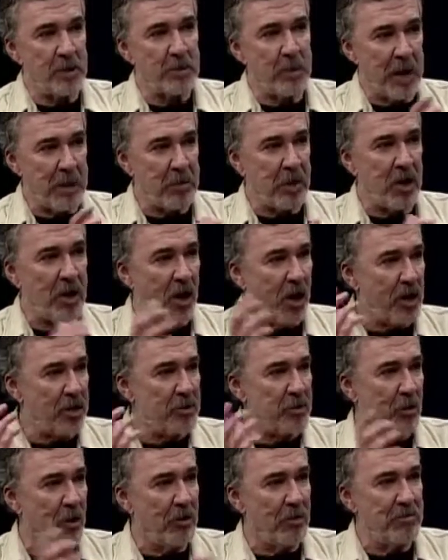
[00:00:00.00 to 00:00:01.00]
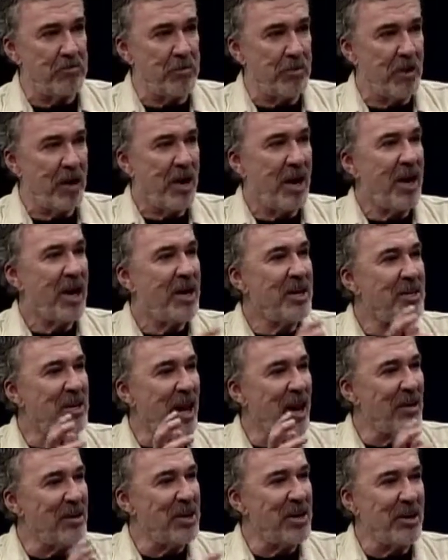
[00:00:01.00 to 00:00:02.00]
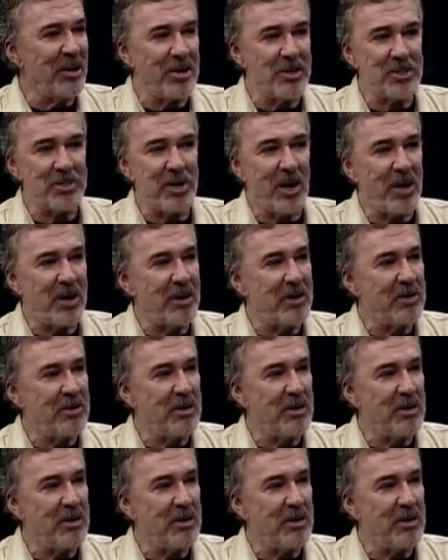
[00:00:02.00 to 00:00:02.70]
packed my car, drove down here and started.